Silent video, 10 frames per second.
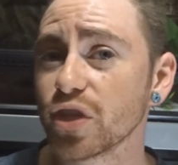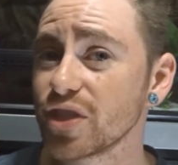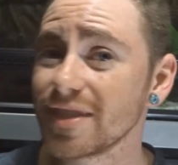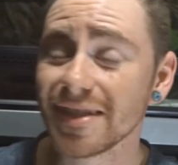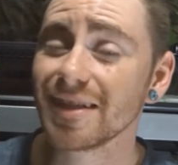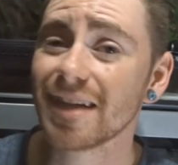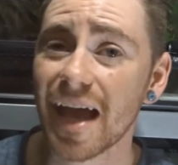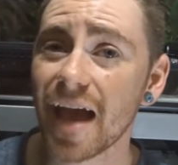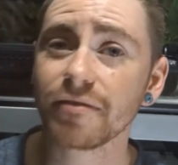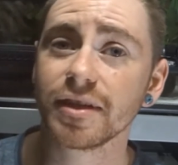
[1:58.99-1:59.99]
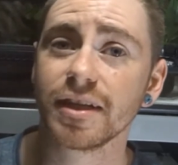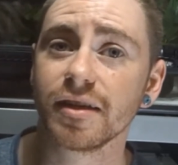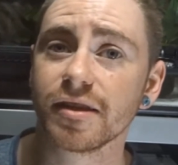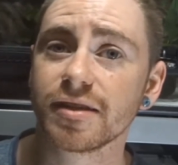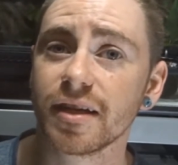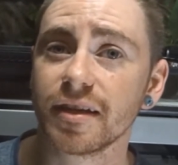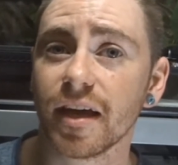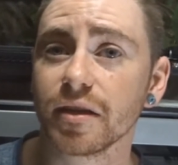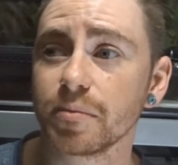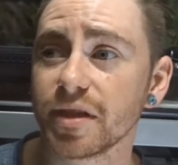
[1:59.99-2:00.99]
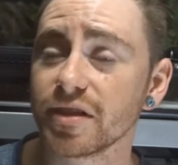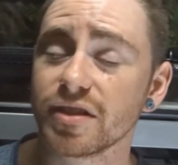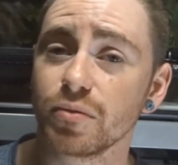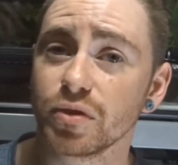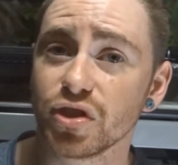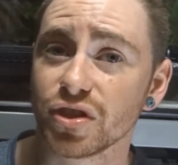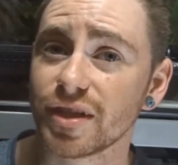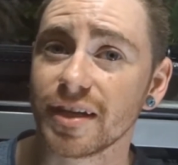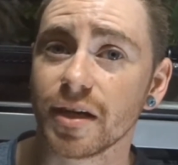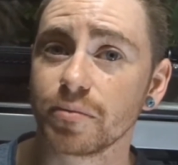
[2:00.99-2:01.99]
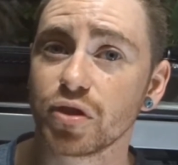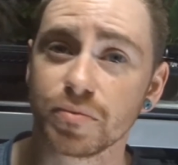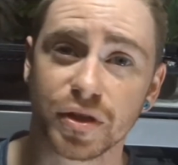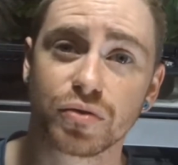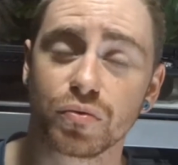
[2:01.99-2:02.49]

She didn't have any in the 10-gallon because it would just take up too much